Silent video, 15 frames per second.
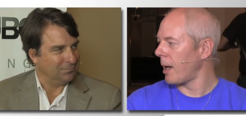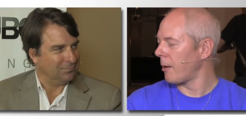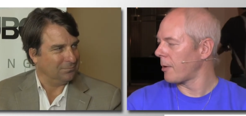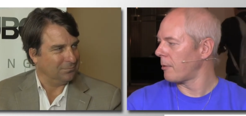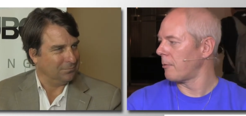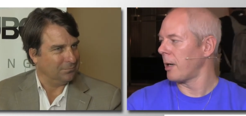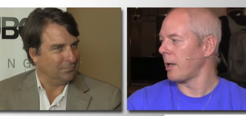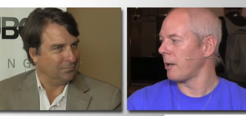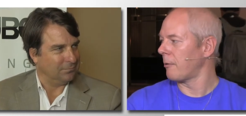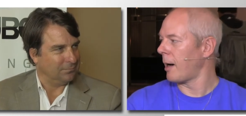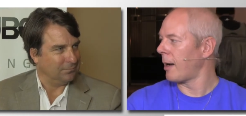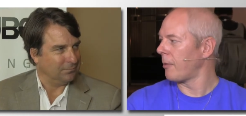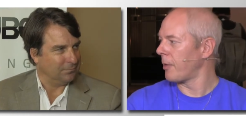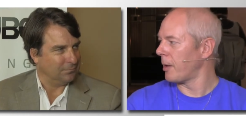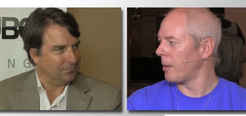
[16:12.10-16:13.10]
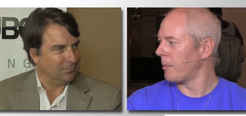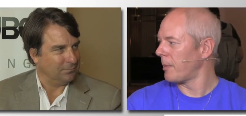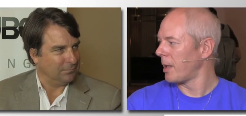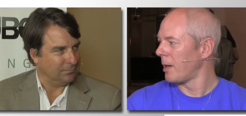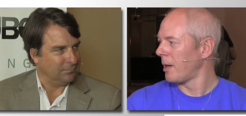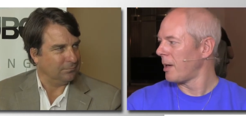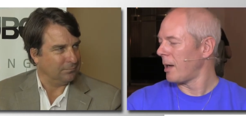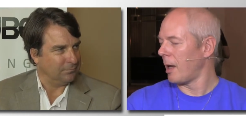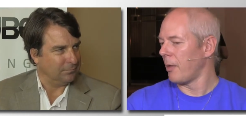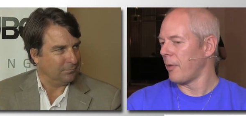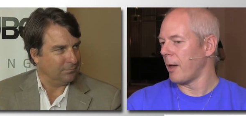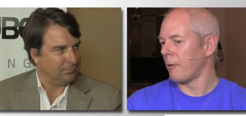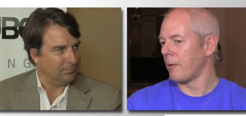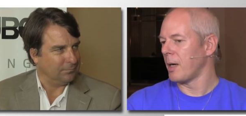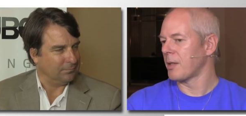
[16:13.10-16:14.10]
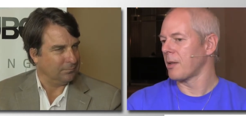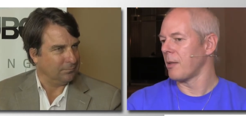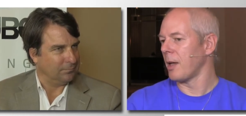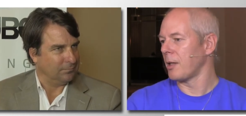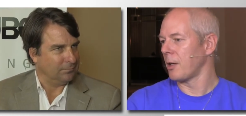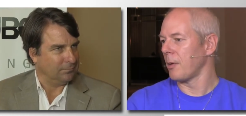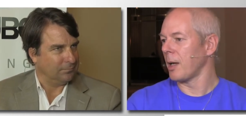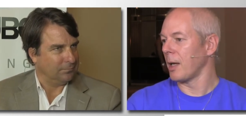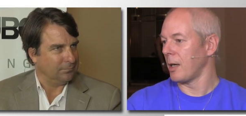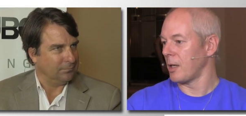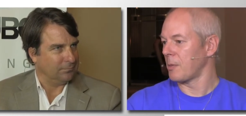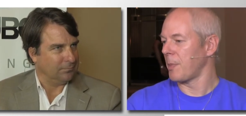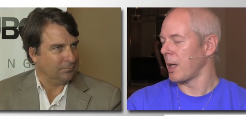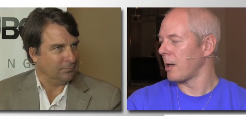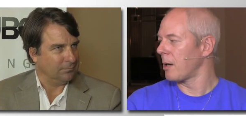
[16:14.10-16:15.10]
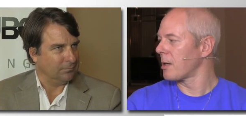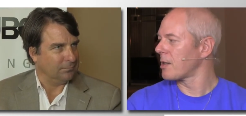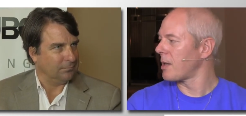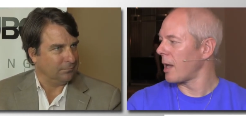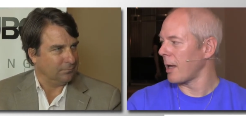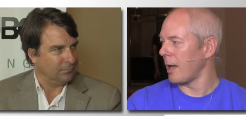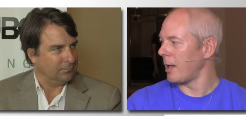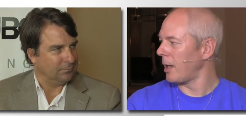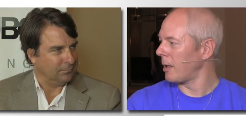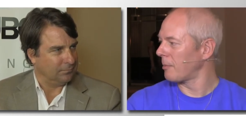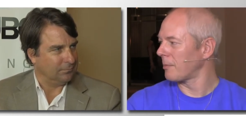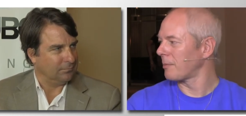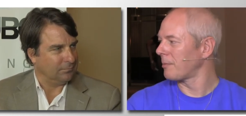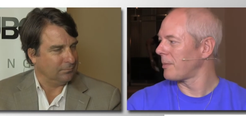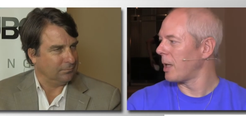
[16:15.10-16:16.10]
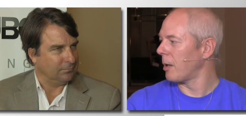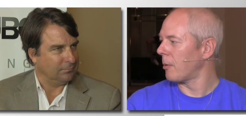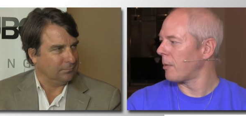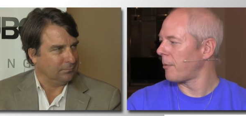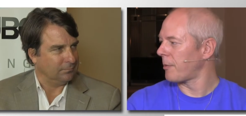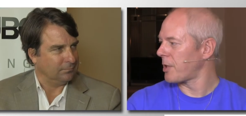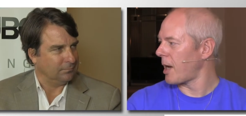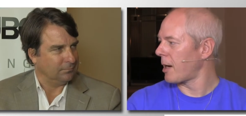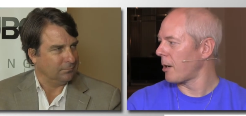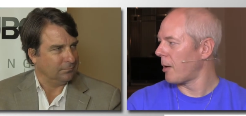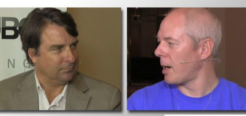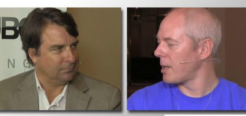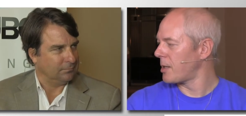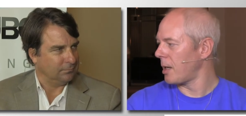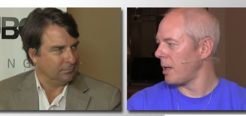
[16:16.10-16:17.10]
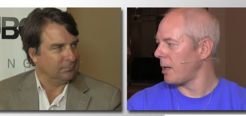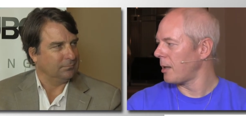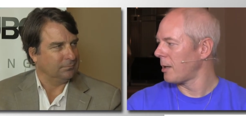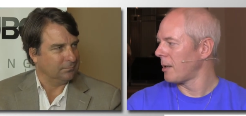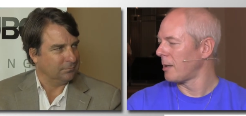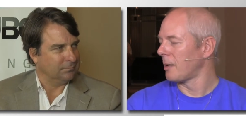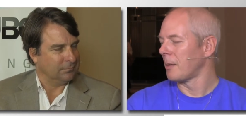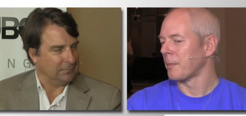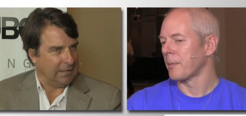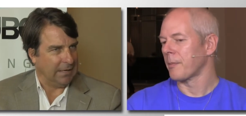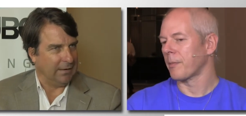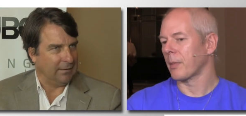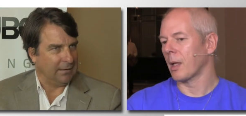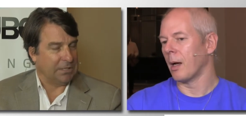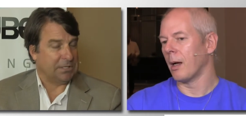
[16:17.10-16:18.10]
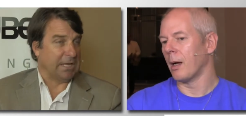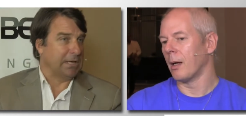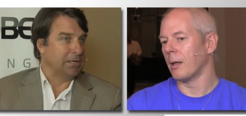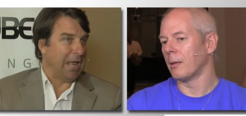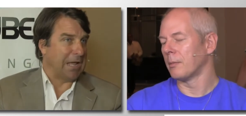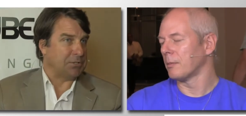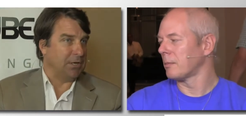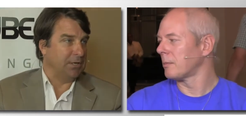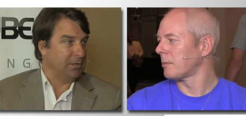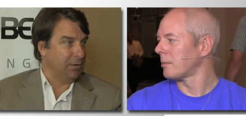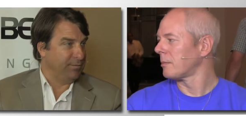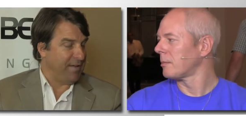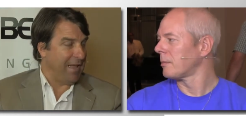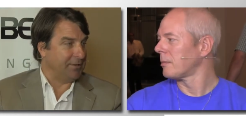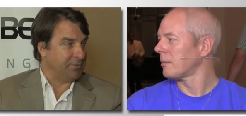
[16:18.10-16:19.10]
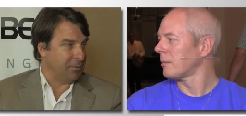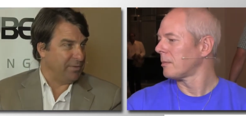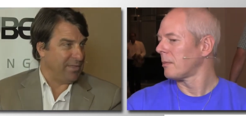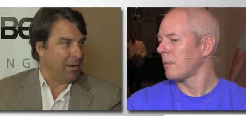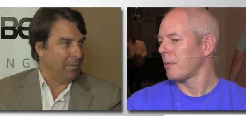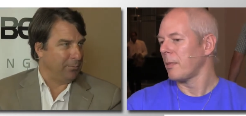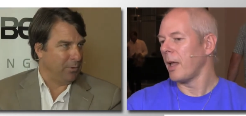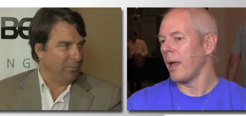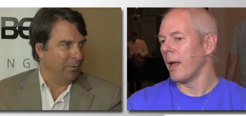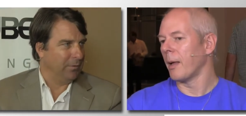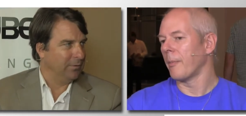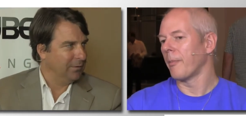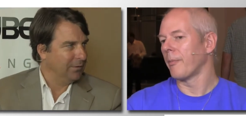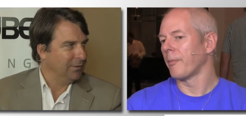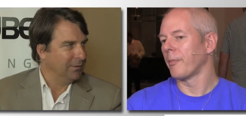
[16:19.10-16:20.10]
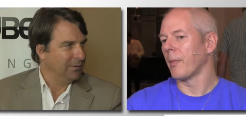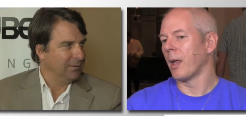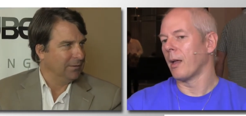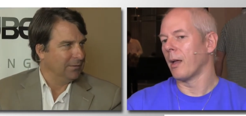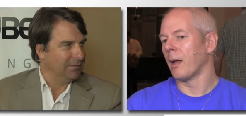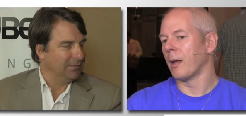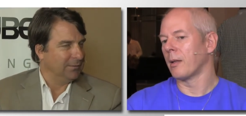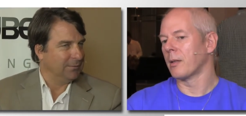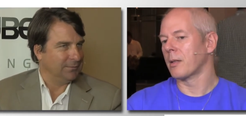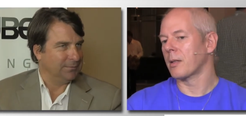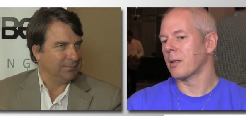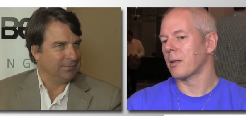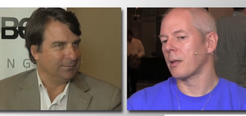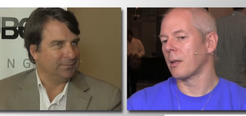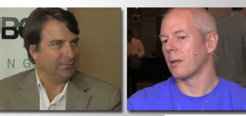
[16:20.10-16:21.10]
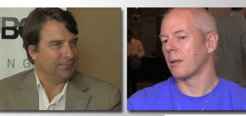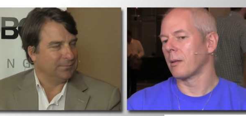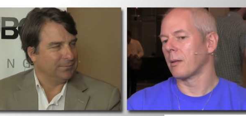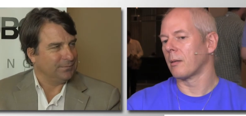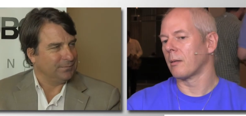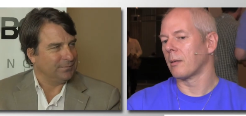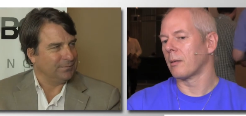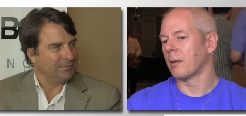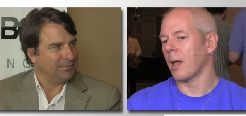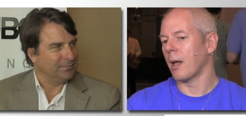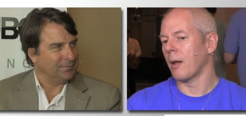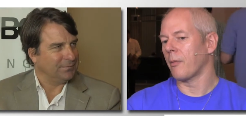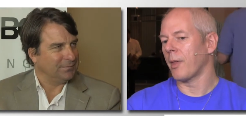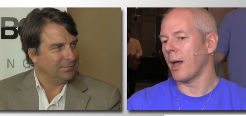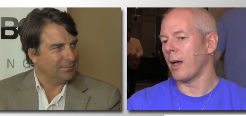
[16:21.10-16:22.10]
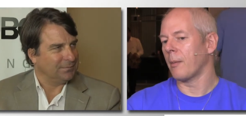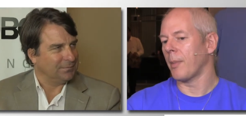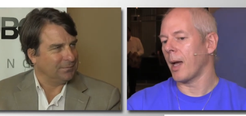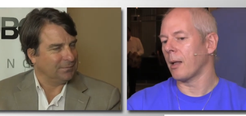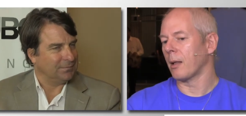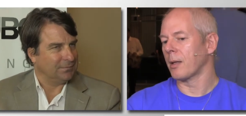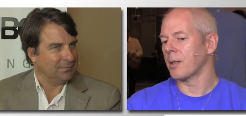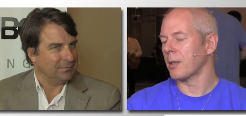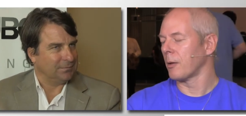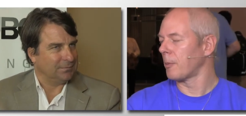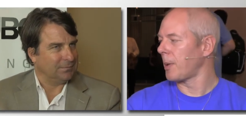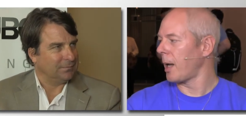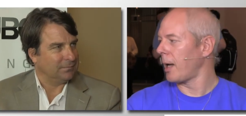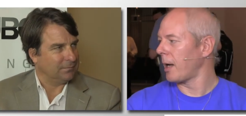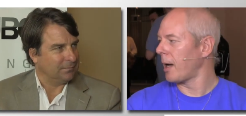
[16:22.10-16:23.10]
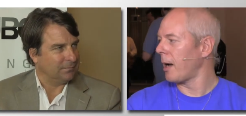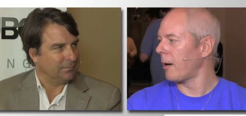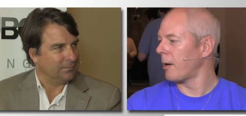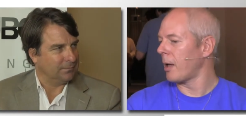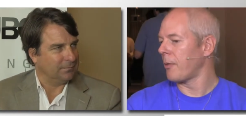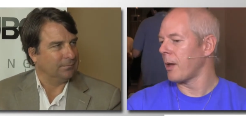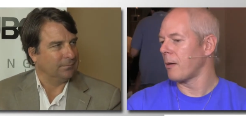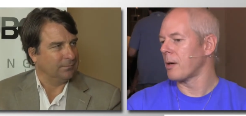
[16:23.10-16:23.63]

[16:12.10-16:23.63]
Speaker 1: cloud and running around them, and the reason they're doing it is because they're getting you know shadow IT.
Speaker 2: Yeah, because they can uh, actually do it faster without approval.
Speaker 1: Yeah, uh, and that that battle is still playing out.